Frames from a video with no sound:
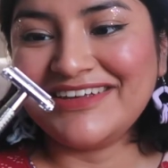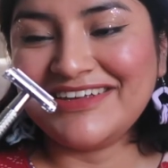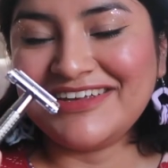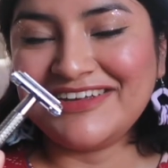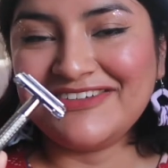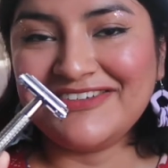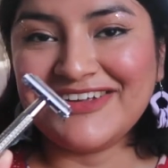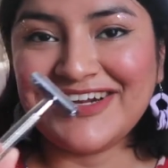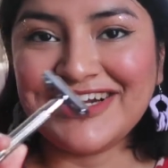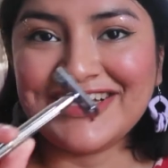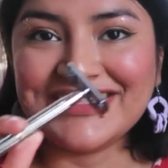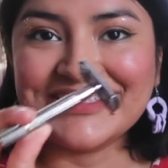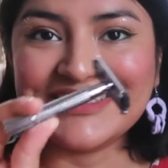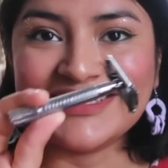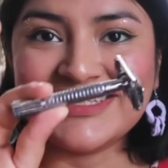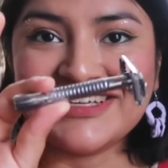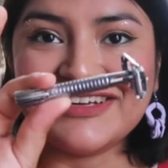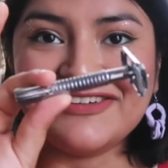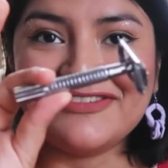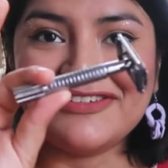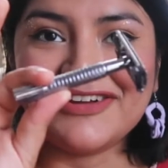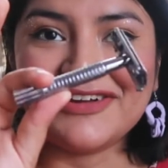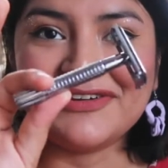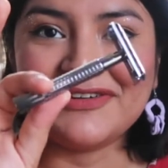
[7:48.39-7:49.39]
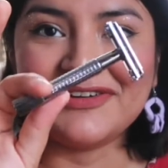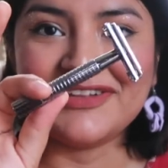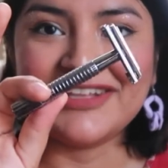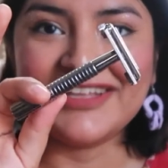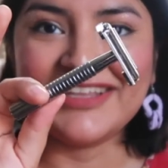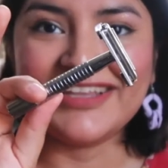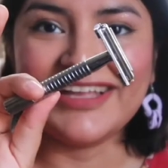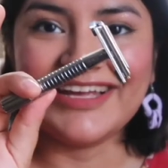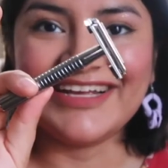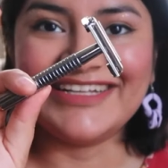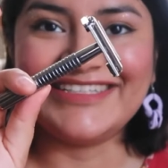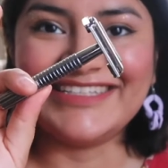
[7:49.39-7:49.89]
even as a gift, I
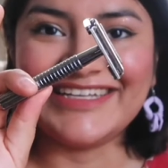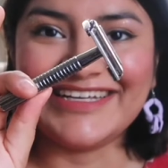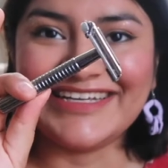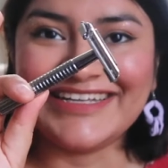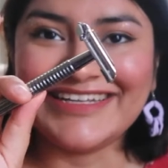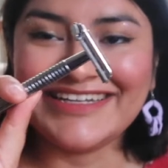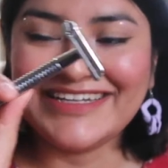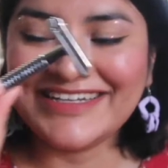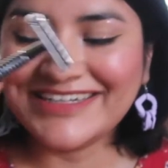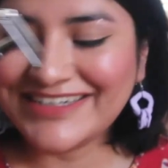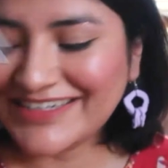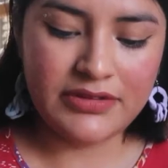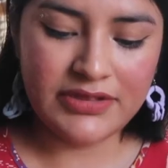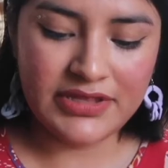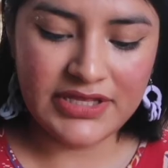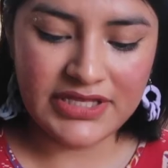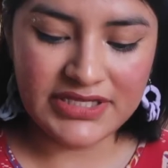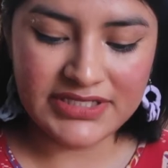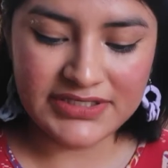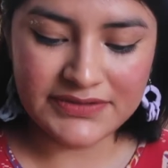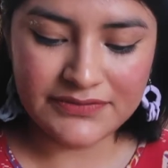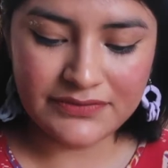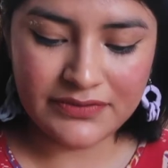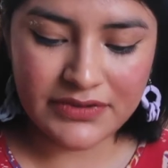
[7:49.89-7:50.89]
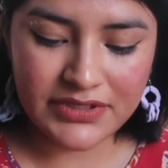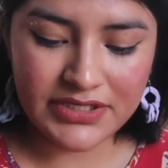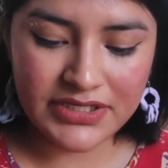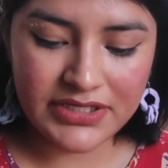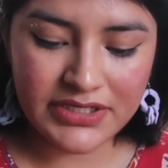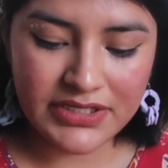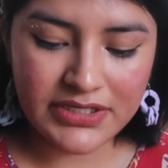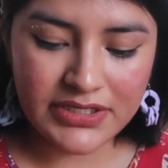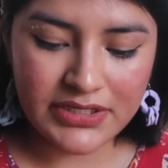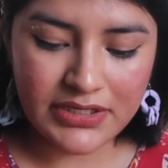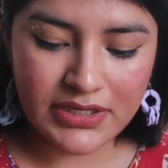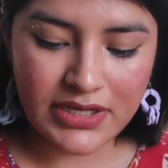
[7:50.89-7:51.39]
really like it. This
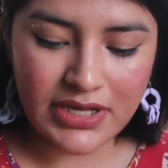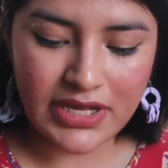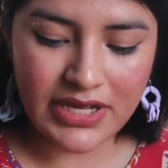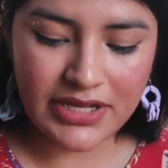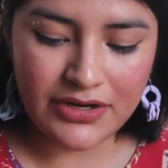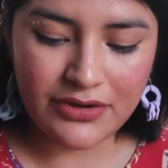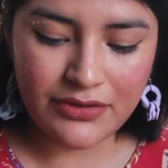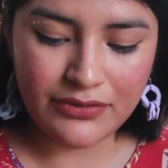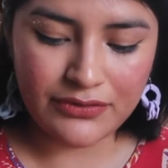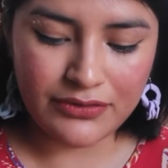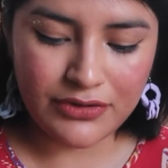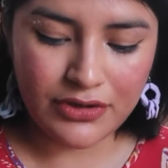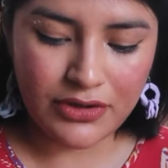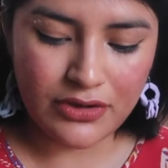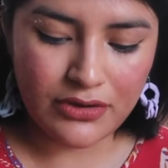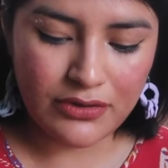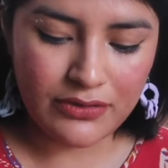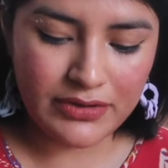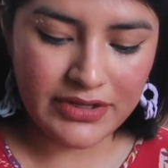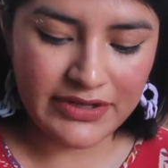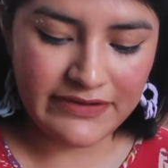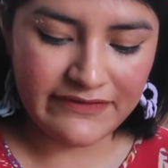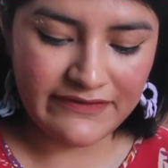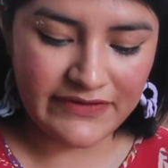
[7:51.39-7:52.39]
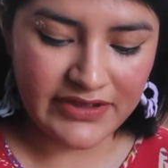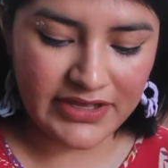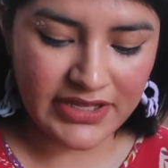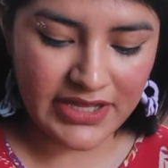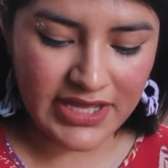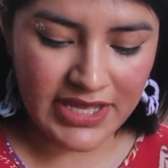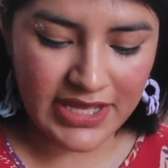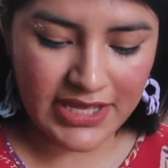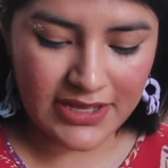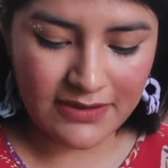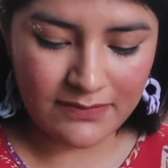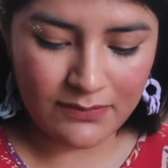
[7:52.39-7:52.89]
one, I don't know if it
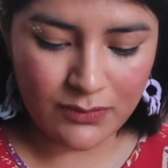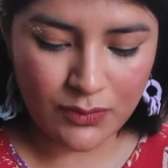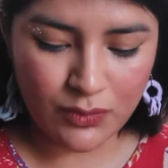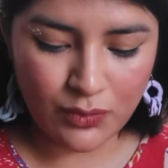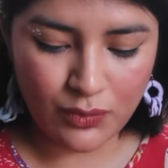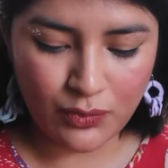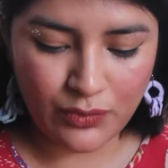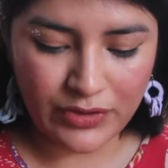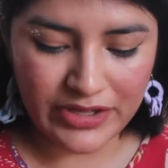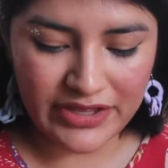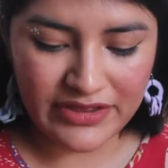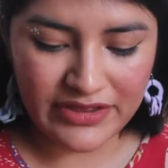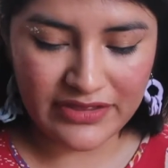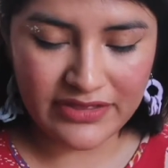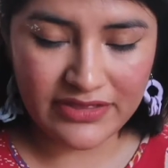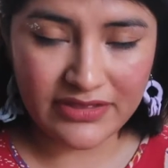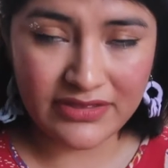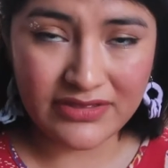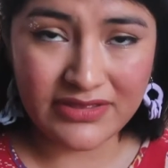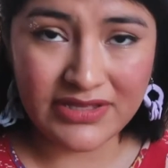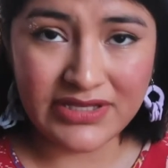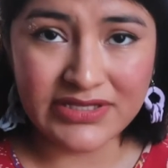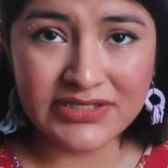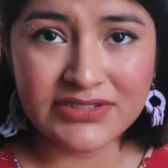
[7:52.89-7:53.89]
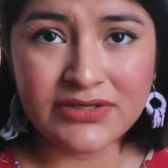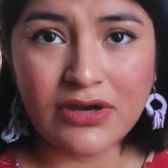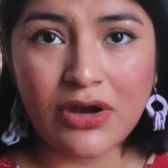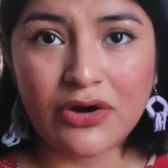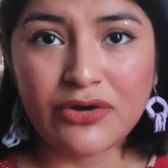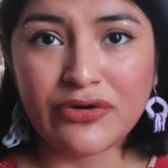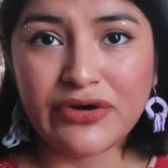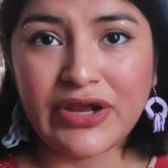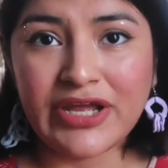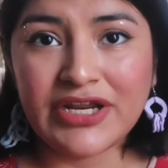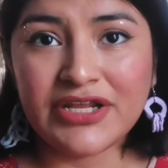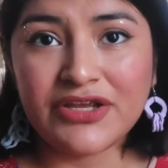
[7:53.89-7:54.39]
came with these
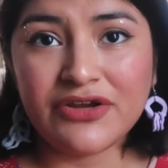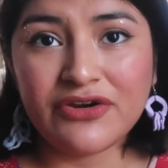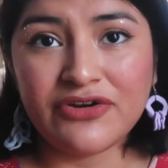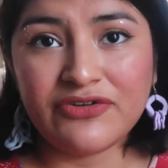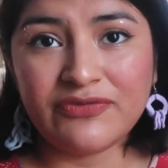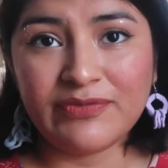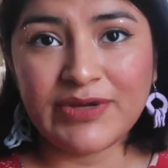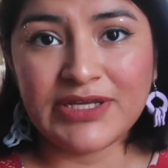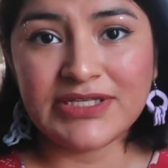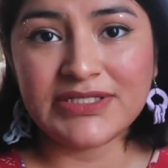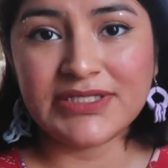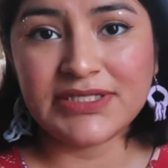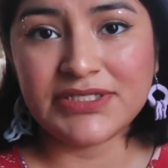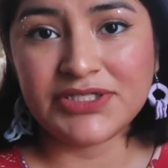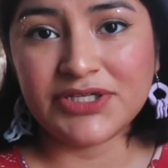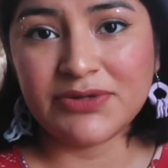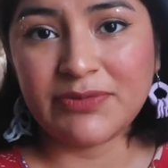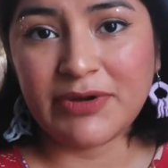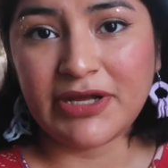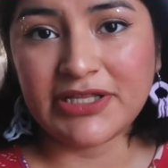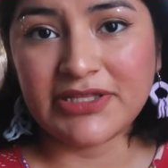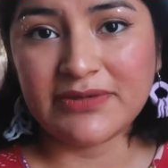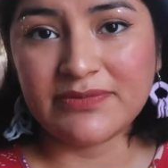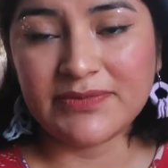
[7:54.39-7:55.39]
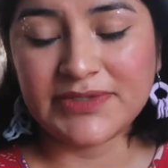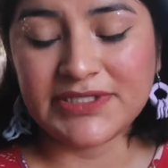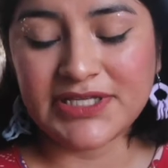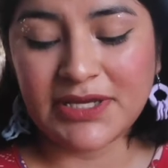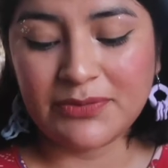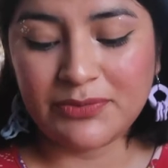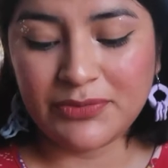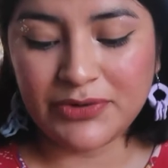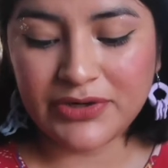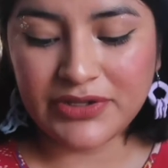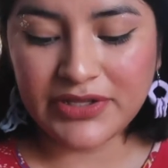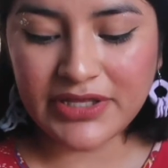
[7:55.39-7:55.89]
already or if my sister bought them
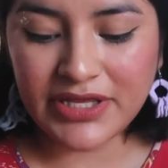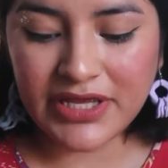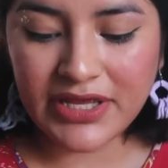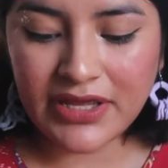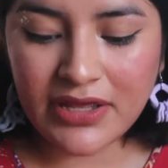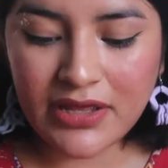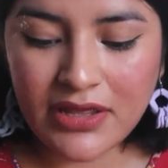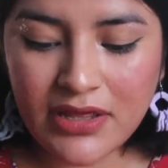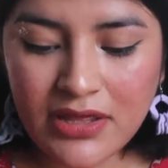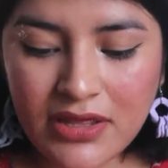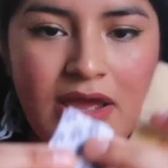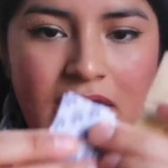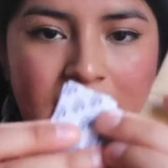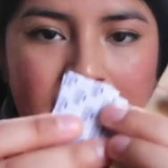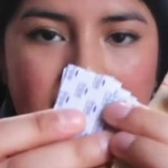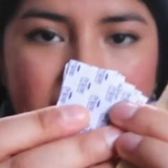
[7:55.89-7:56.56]
separately. I